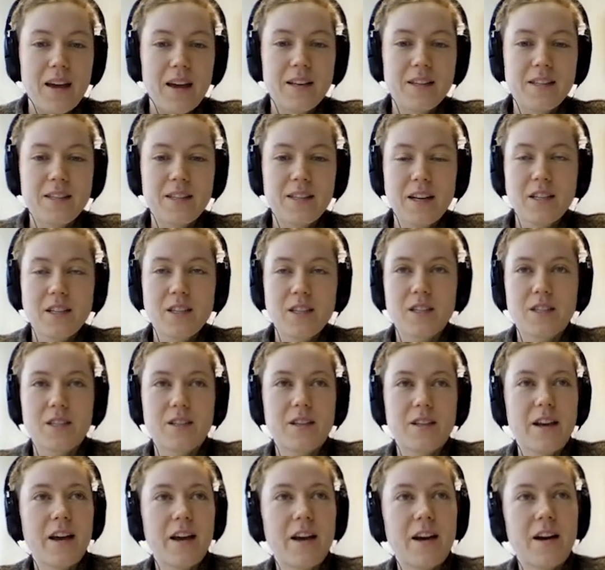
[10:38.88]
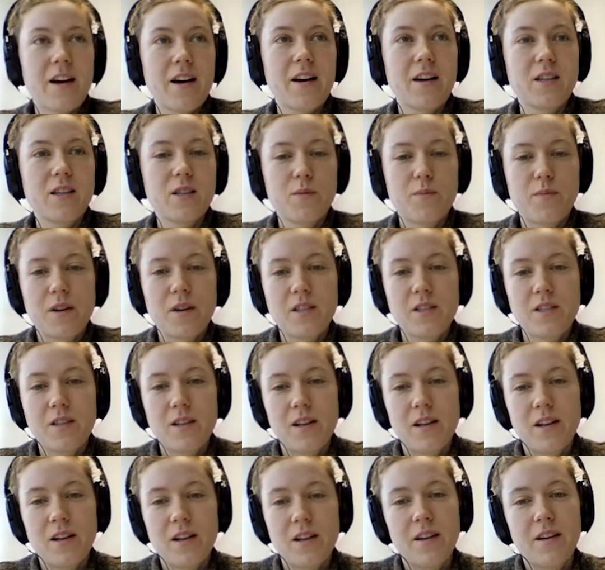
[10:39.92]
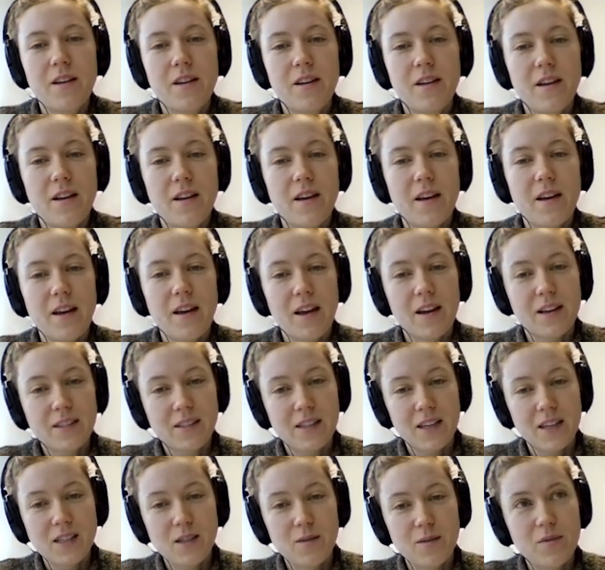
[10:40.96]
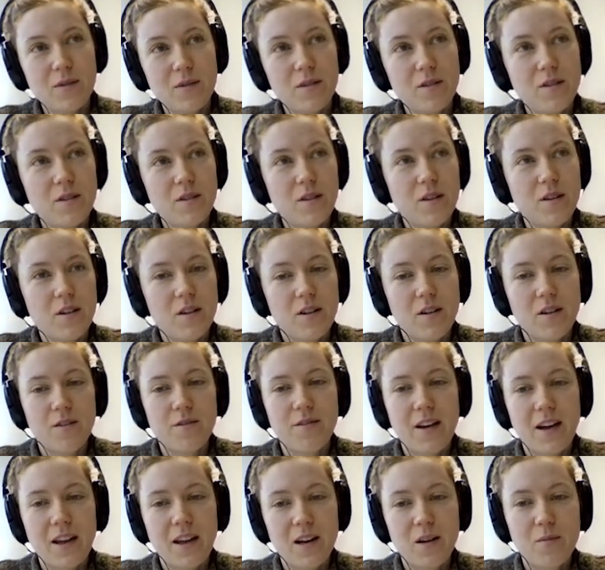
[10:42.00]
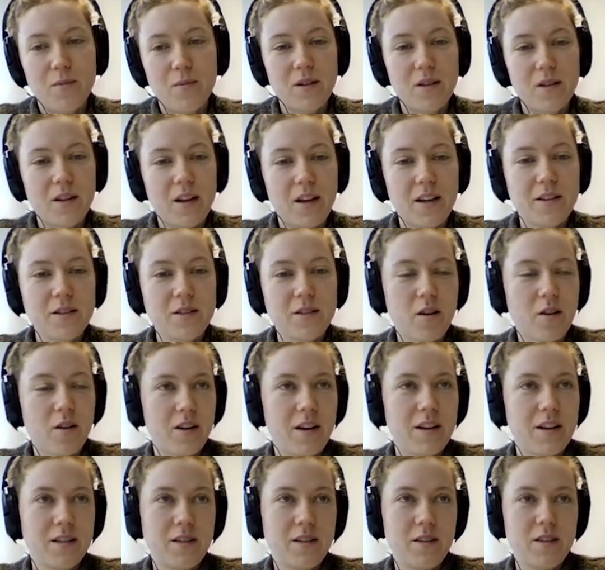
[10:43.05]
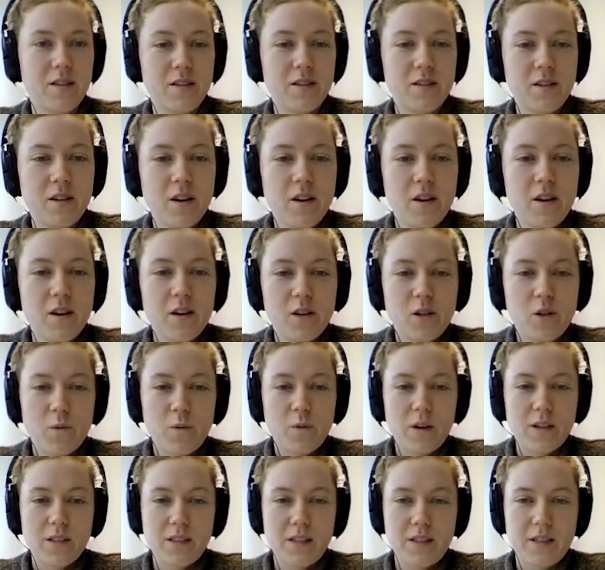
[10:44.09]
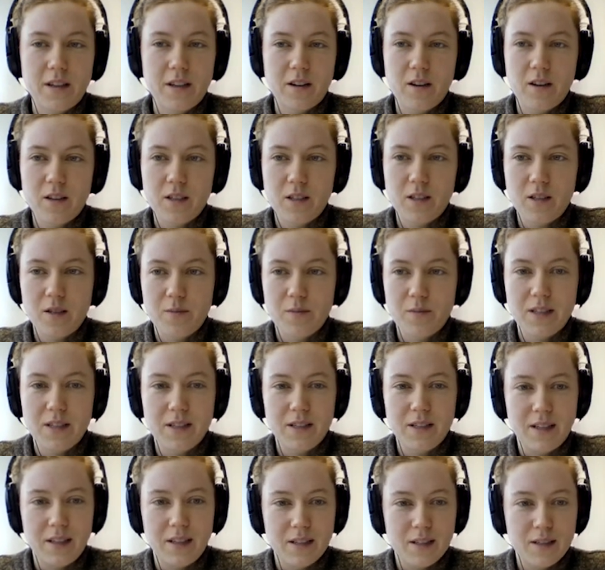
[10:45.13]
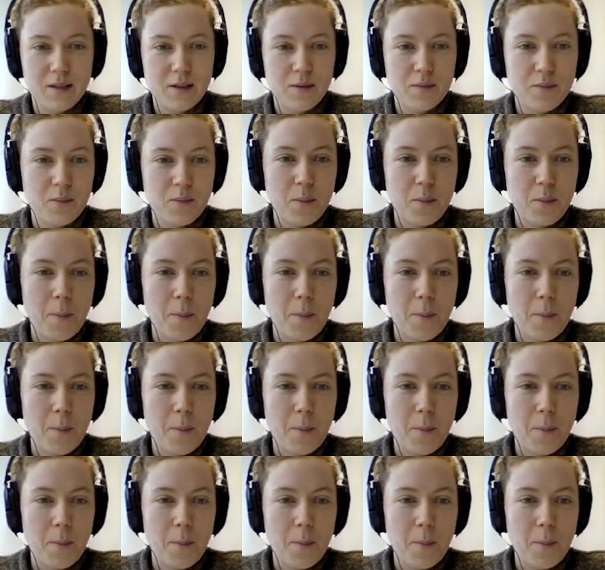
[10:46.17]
As such, they are especially accessible, available, and oriented towards their customers' needs.